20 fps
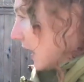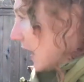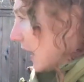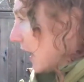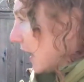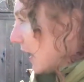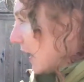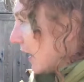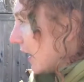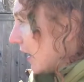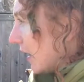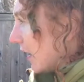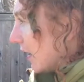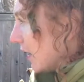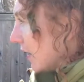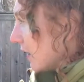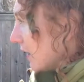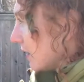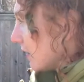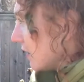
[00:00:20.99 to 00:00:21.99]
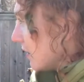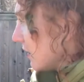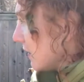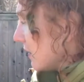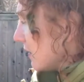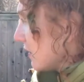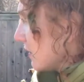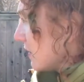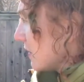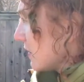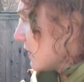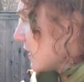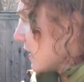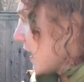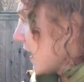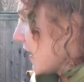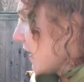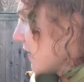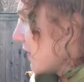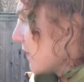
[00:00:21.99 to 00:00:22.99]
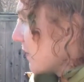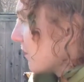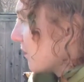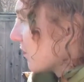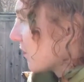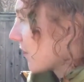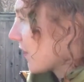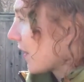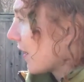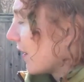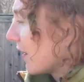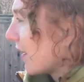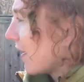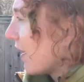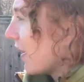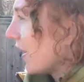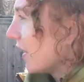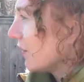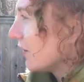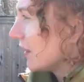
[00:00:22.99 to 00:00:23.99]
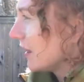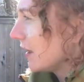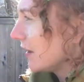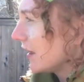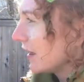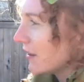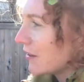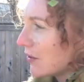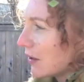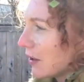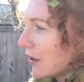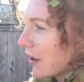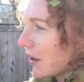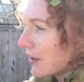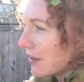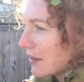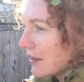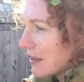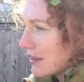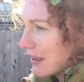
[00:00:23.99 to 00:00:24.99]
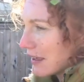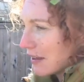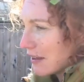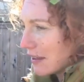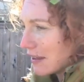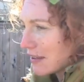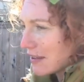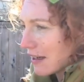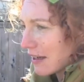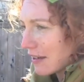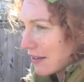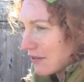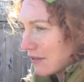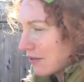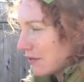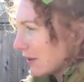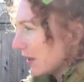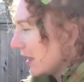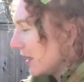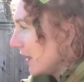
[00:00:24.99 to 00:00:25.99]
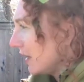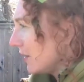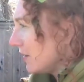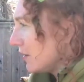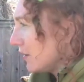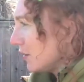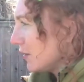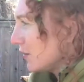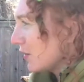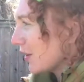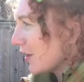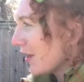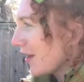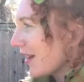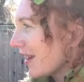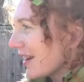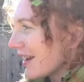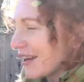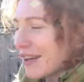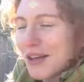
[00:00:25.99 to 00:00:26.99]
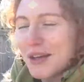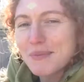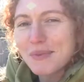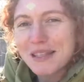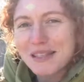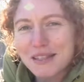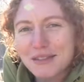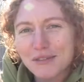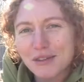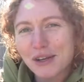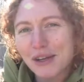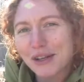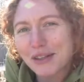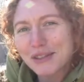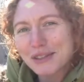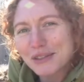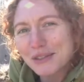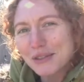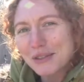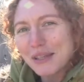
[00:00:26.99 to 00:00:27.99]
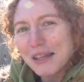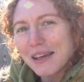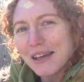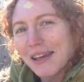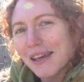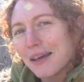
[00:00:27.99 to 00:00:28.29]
And I really like doing garden design. That's kind of what I do a lot. I call myself a garden doula.